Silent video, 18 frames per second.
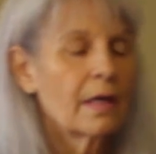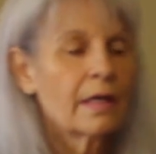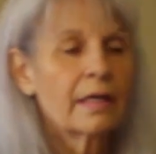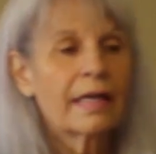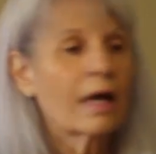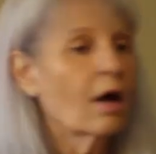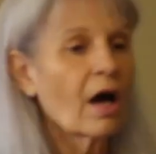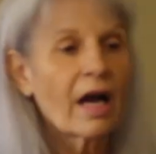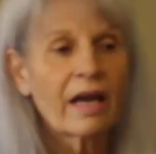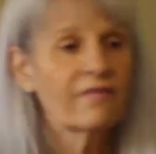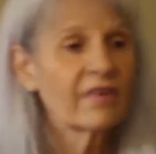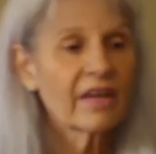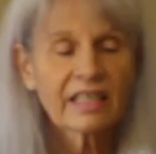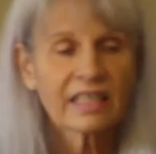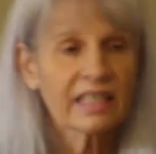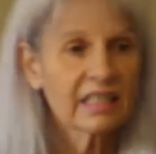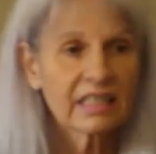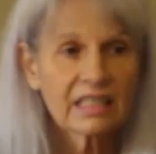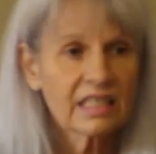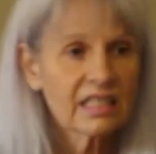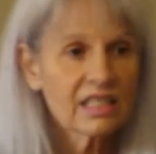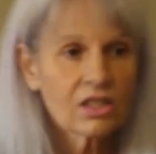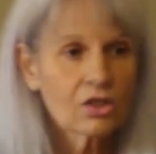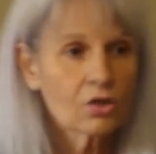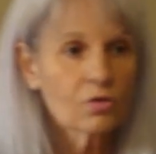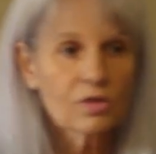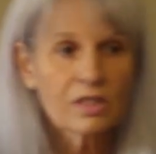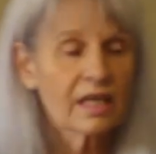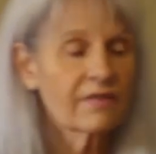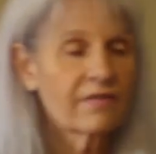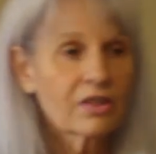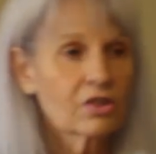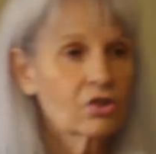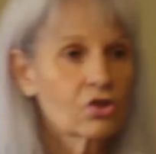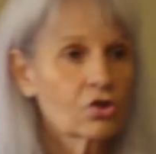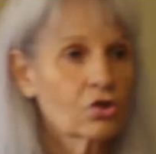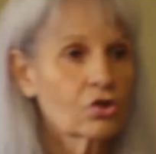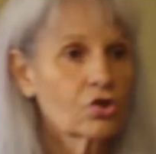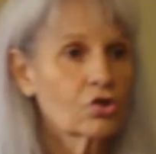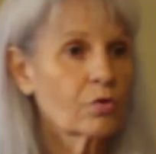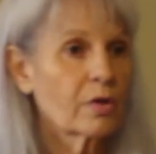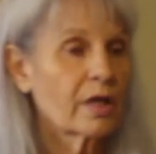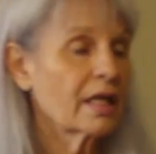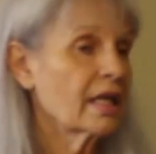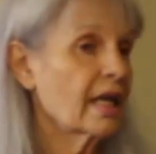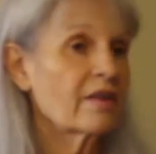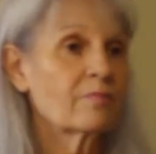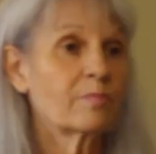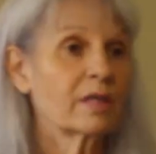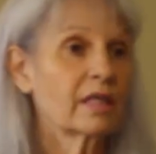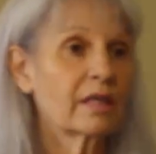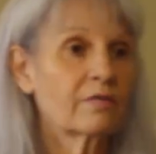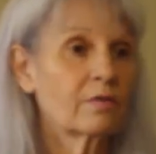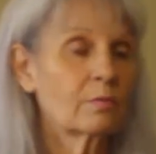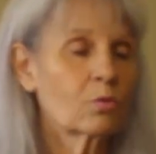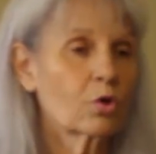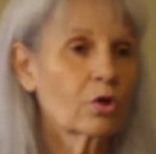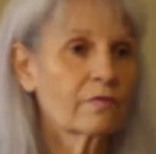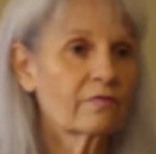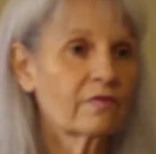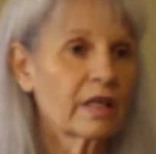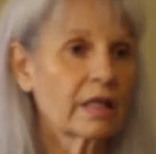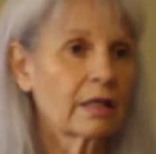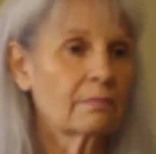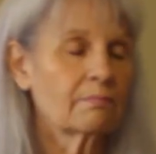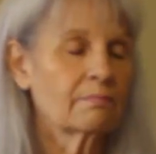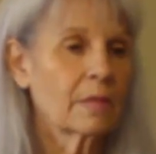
Now, I've had kidney stones, I've had surgery, and I've been given morphine.